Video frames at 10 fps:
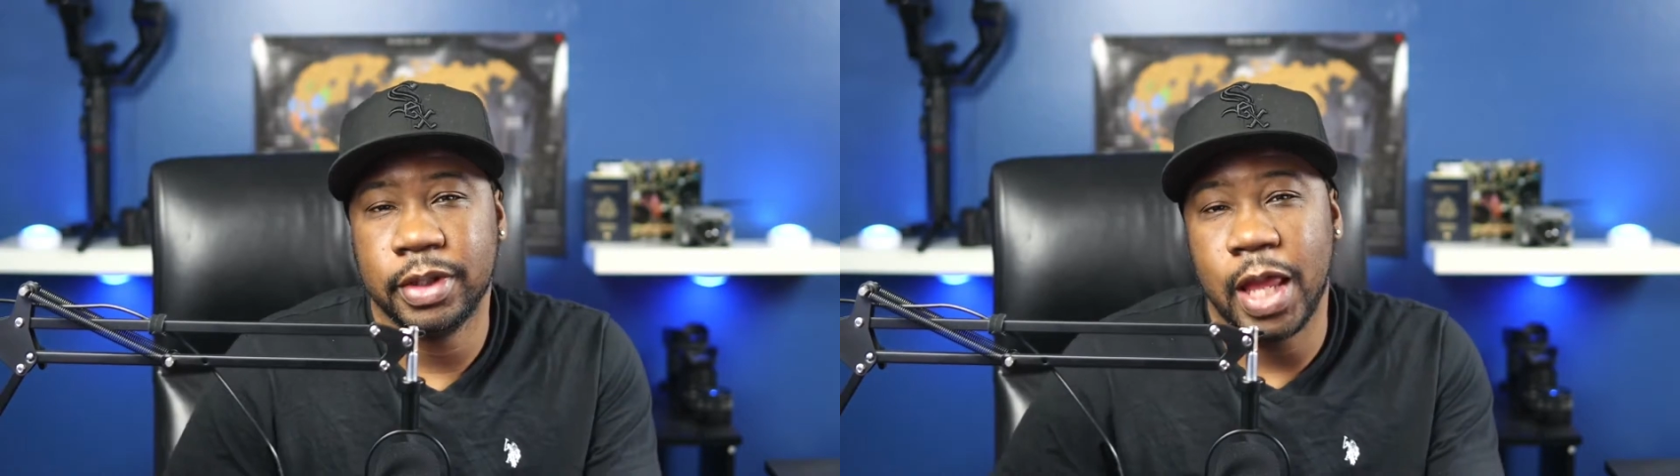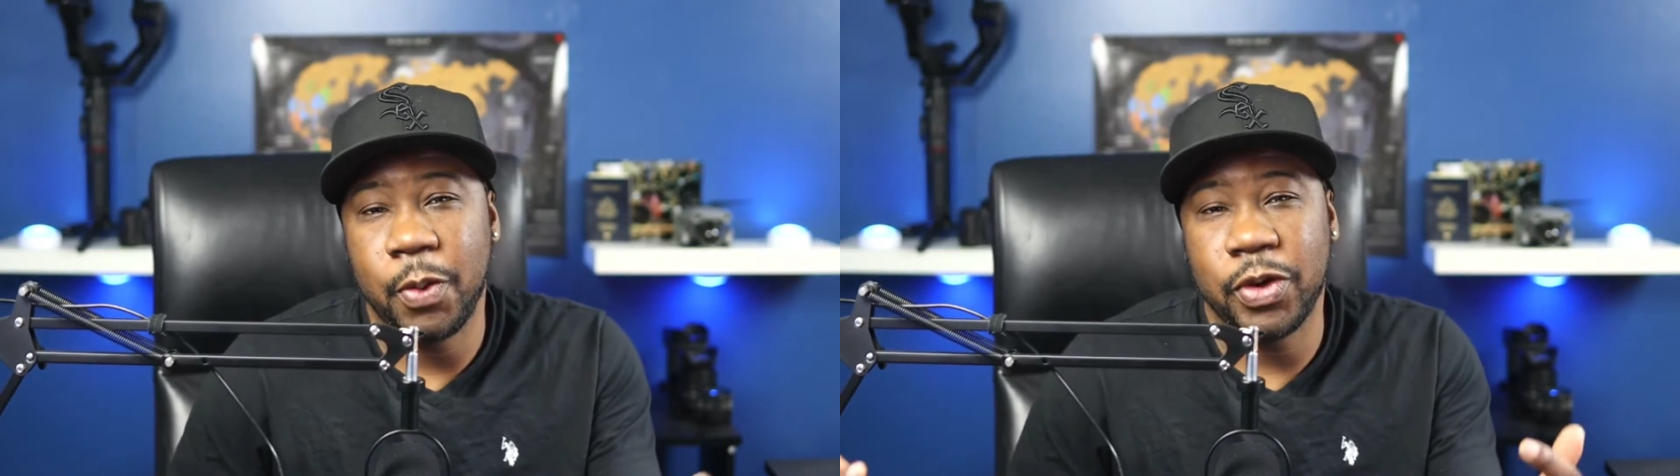
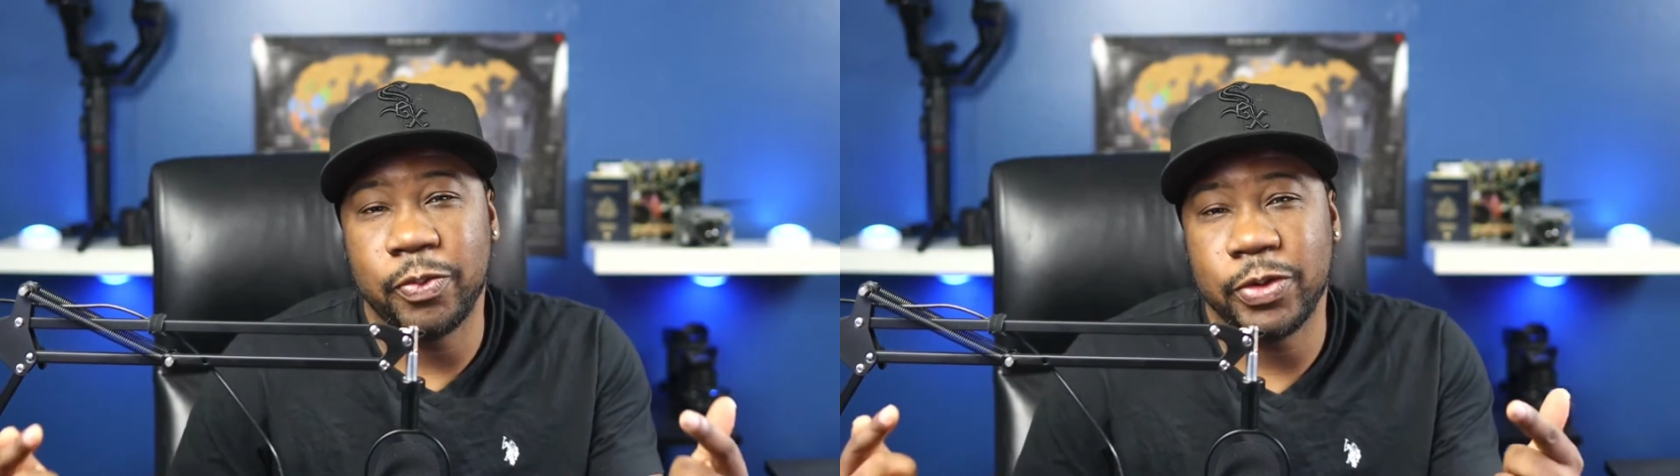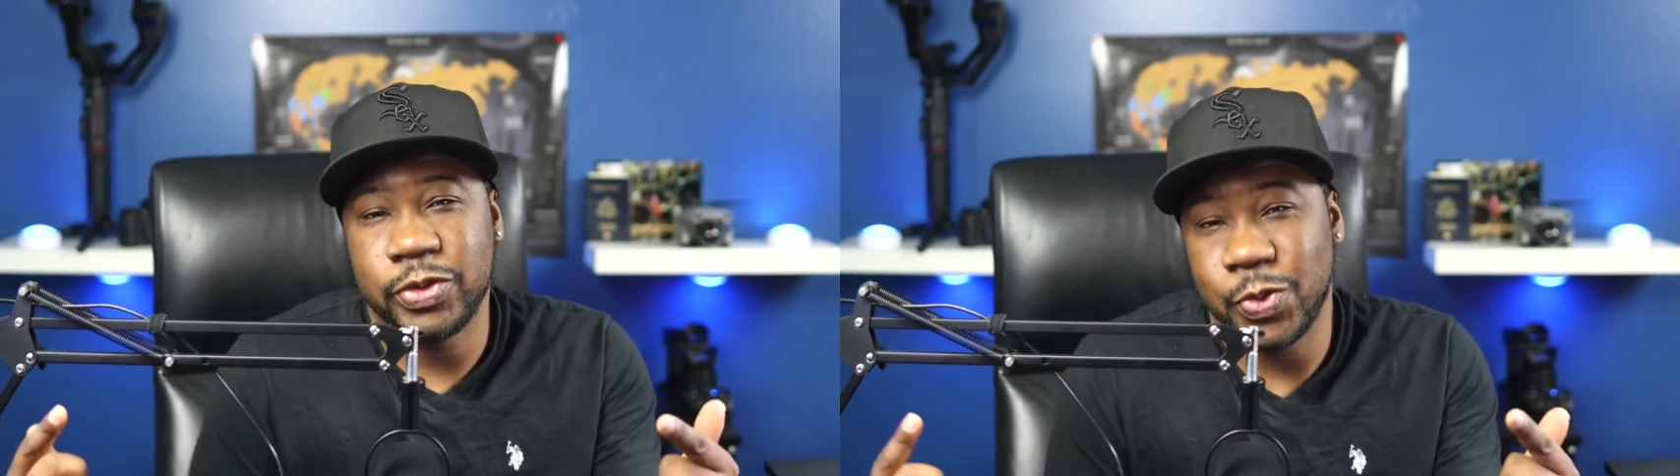Hey, what up?
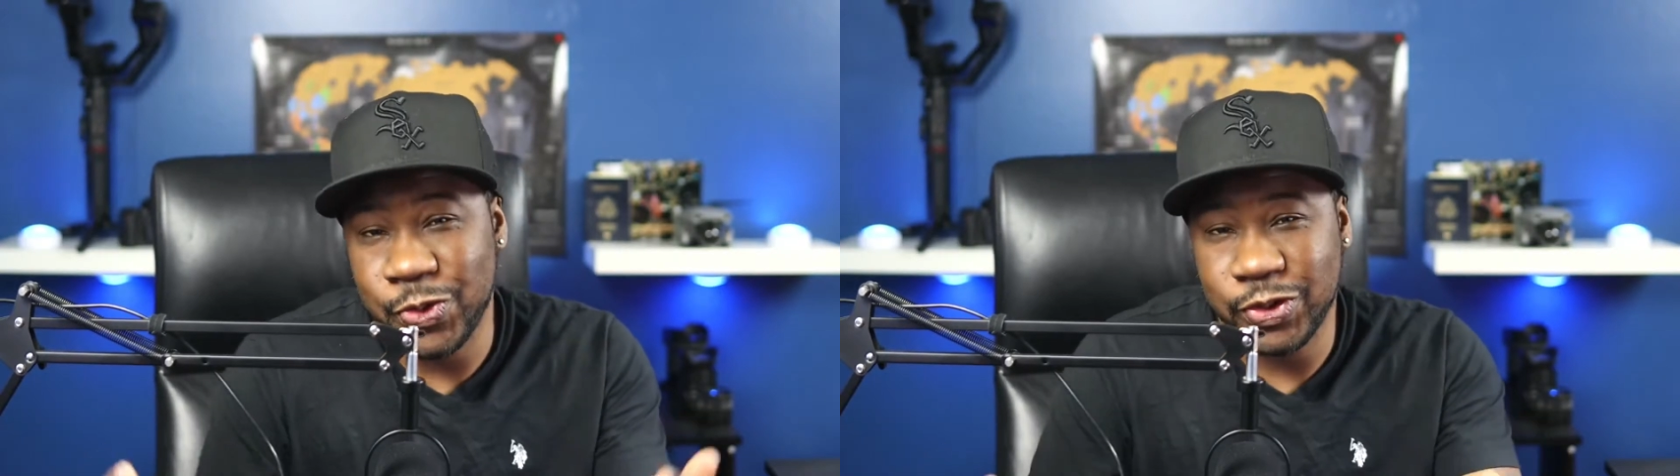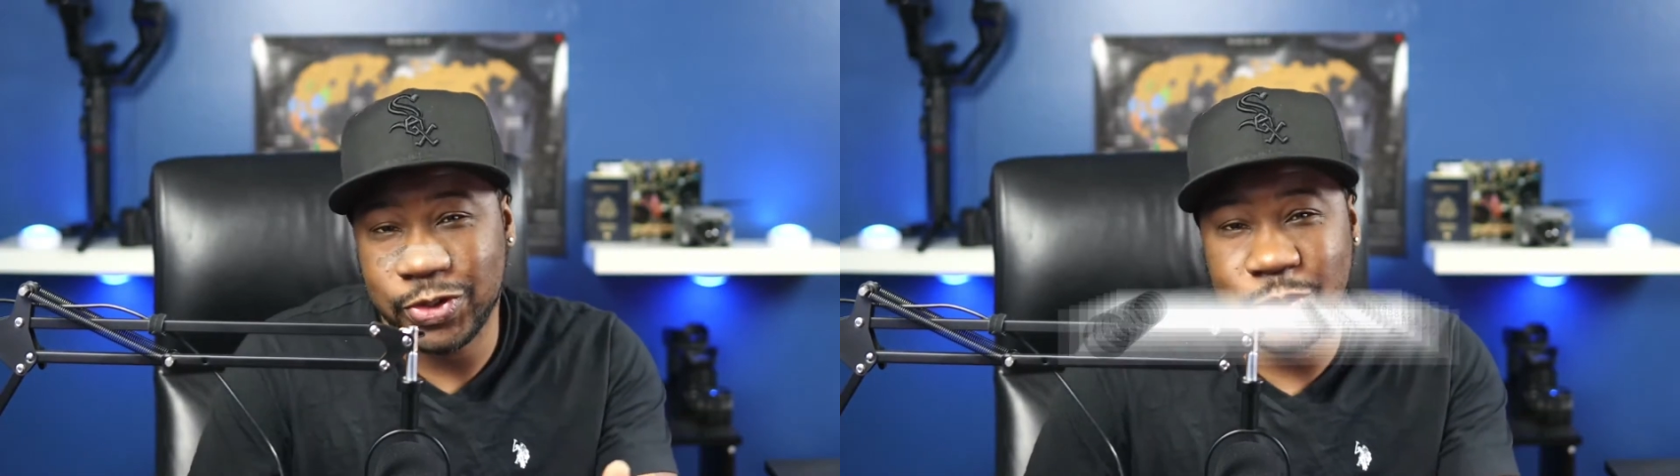This is your
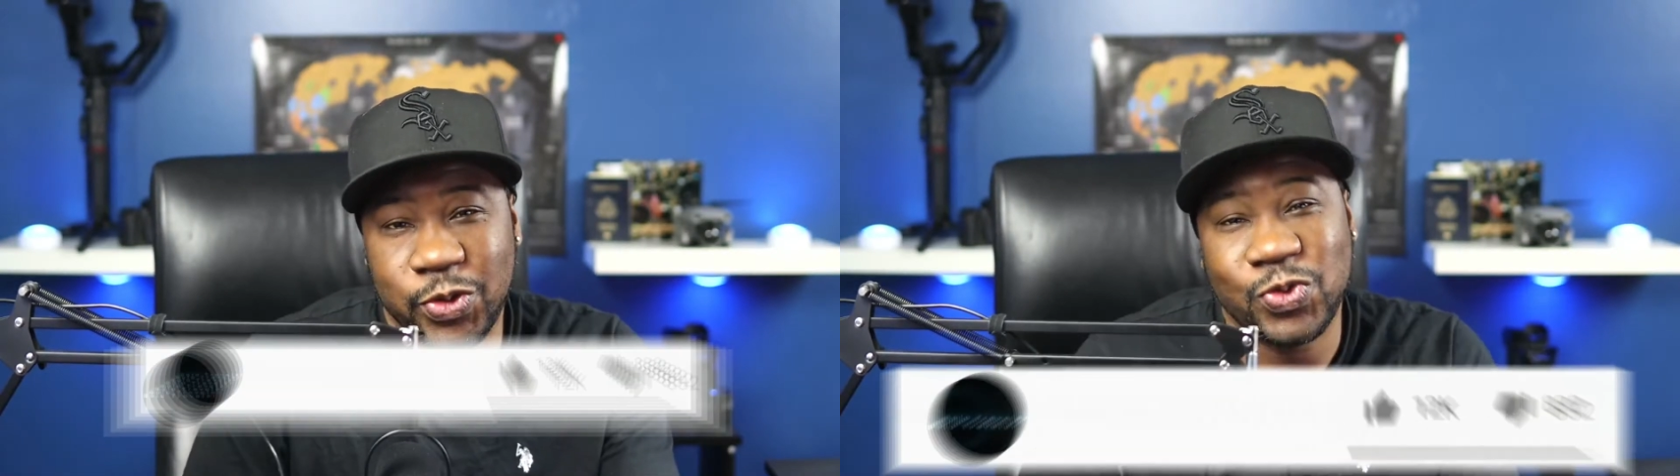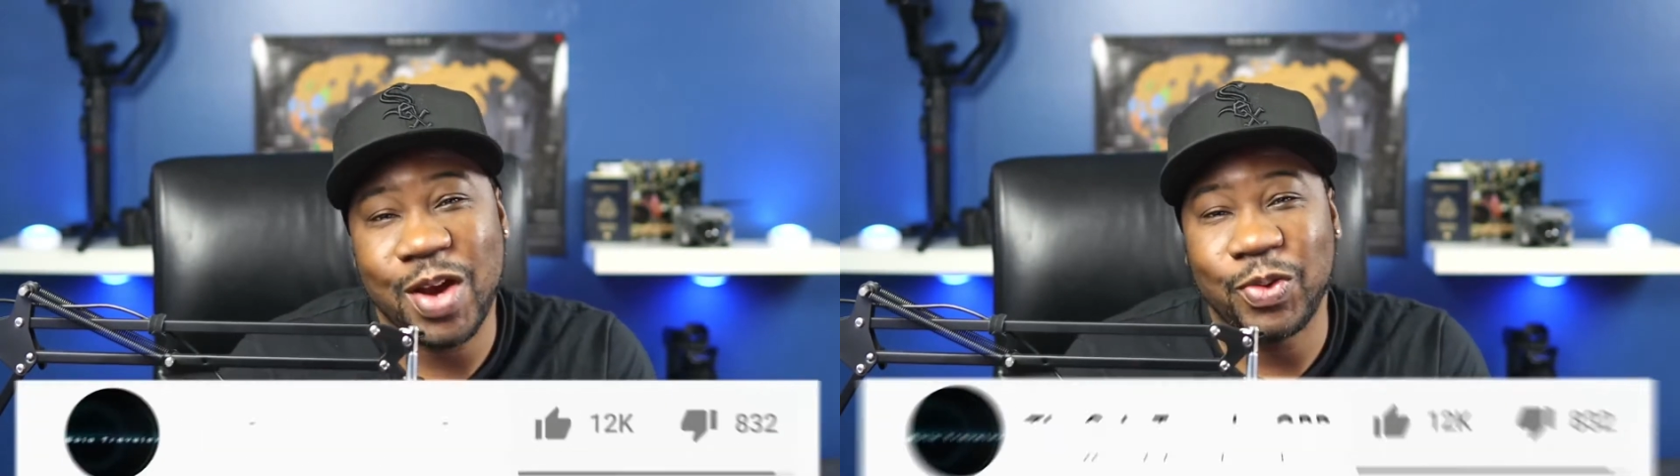boy, the Solo
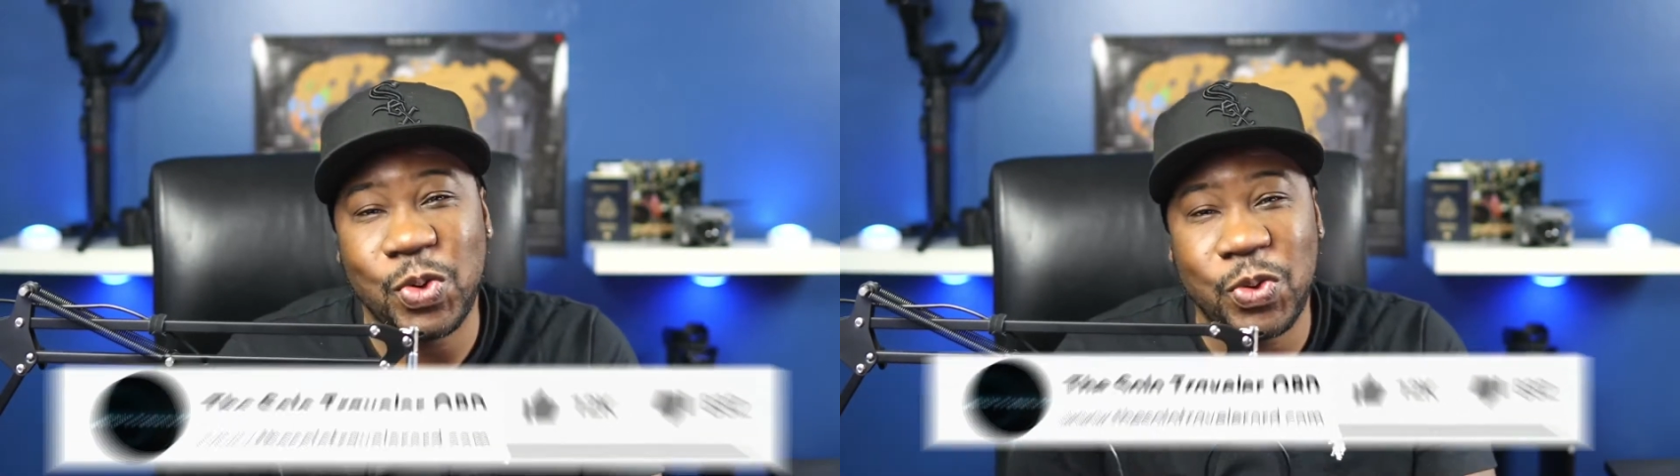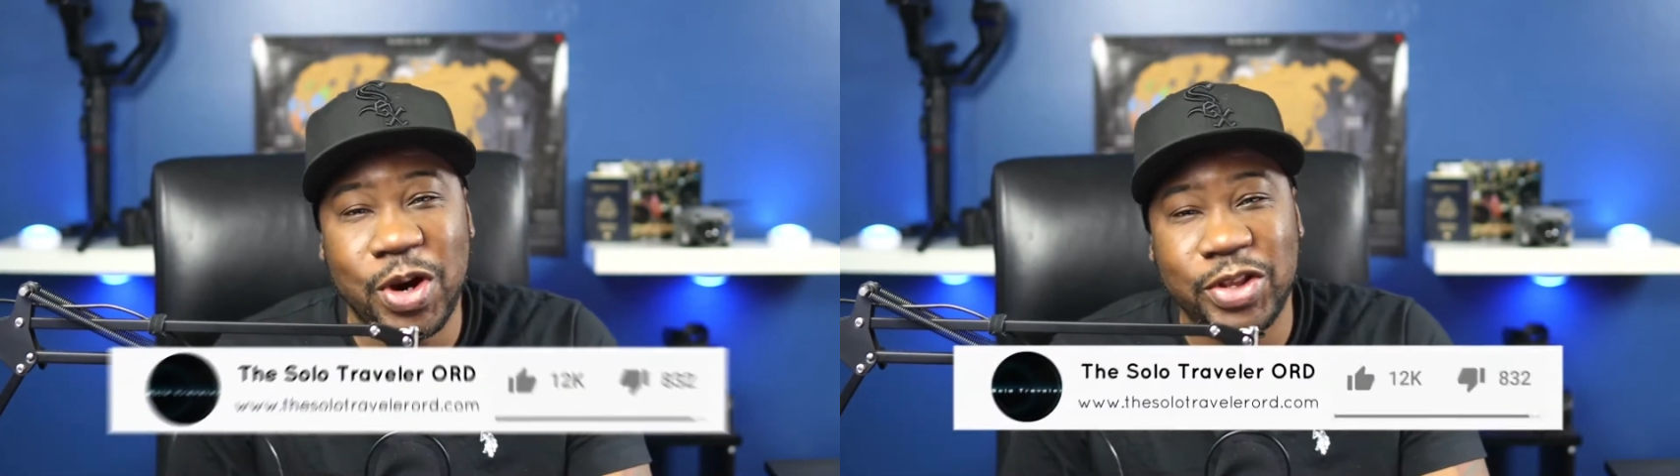Traveler
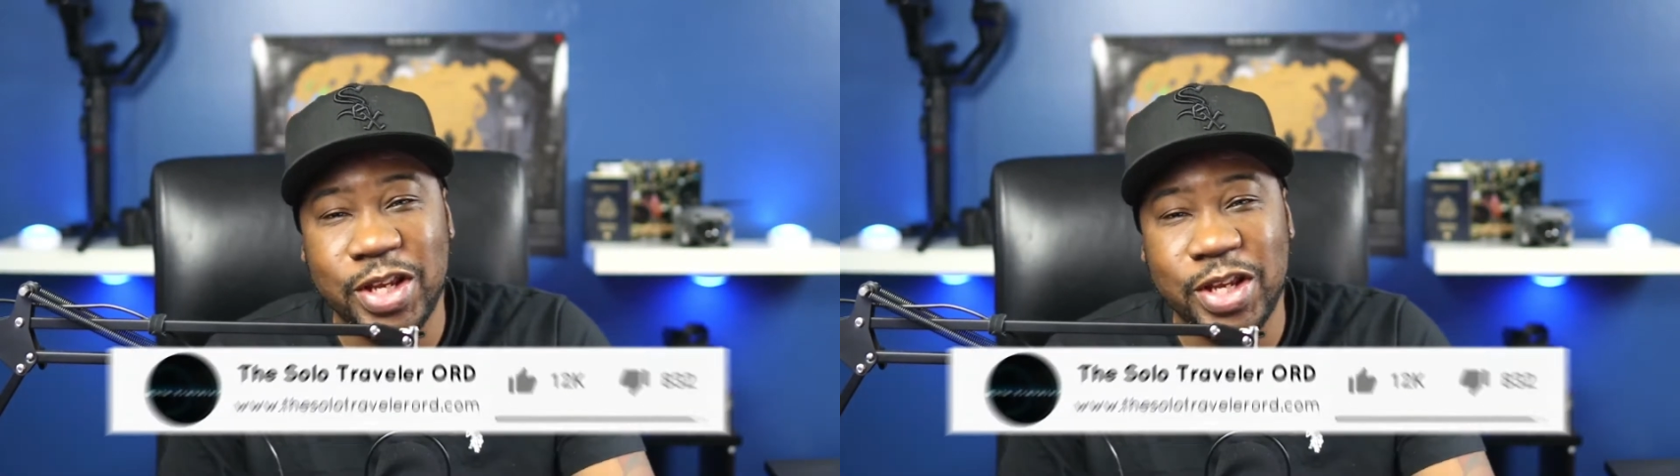ORD,